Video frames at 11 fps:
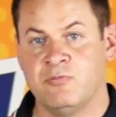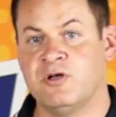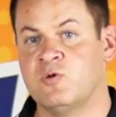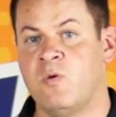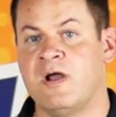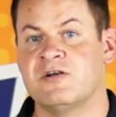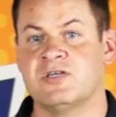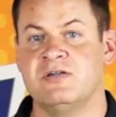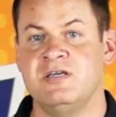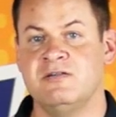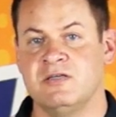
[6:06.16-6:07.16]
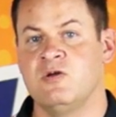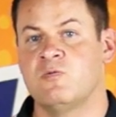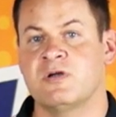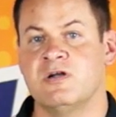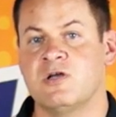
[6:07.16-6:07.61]
plug the wires on in.
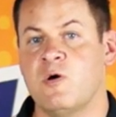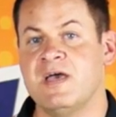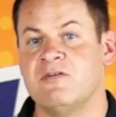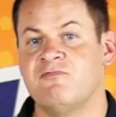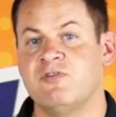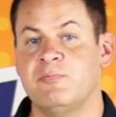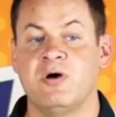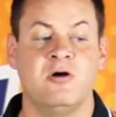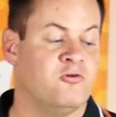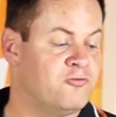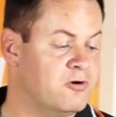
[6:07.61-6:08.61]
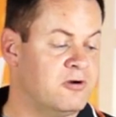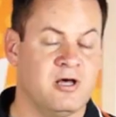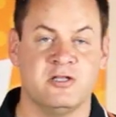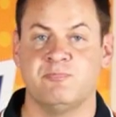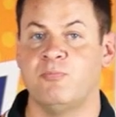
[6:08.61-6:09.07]
We're going to go ahead and flip
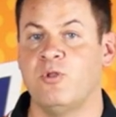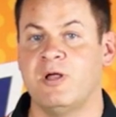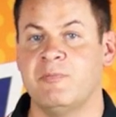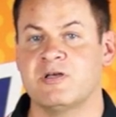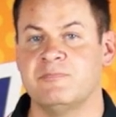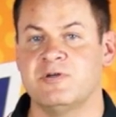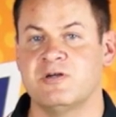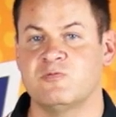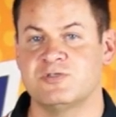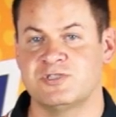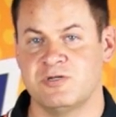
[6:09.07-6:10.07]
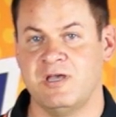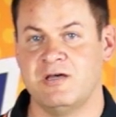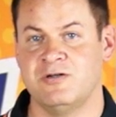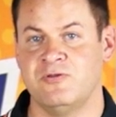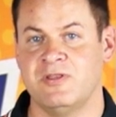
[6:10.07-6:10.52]
over, pull out my computer, and we'll show you
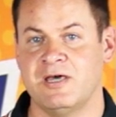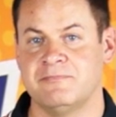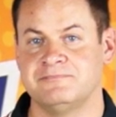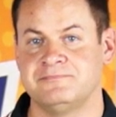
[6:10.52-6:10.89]
how to do that.